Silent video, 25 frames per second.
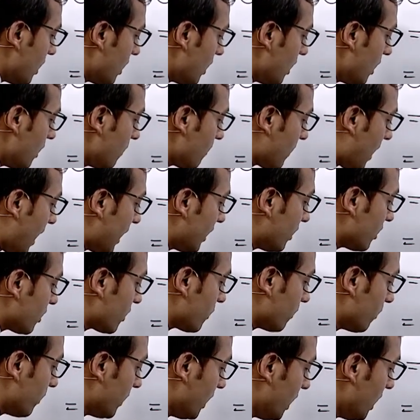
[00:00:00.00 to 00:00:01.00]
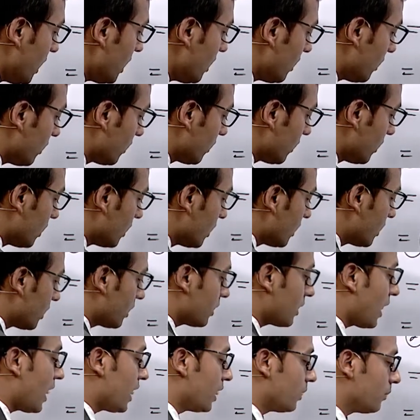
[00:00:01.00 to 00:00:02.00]
minus b
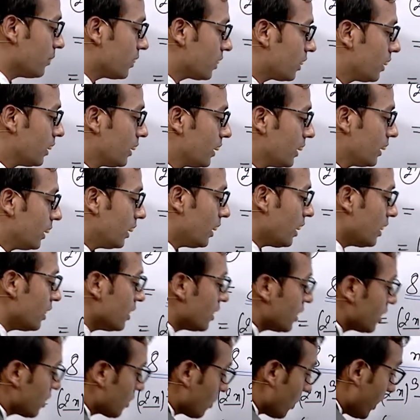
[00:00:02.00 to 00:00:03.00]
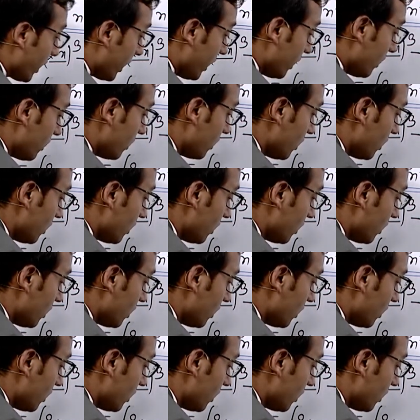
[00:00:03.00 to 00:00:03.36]
times a square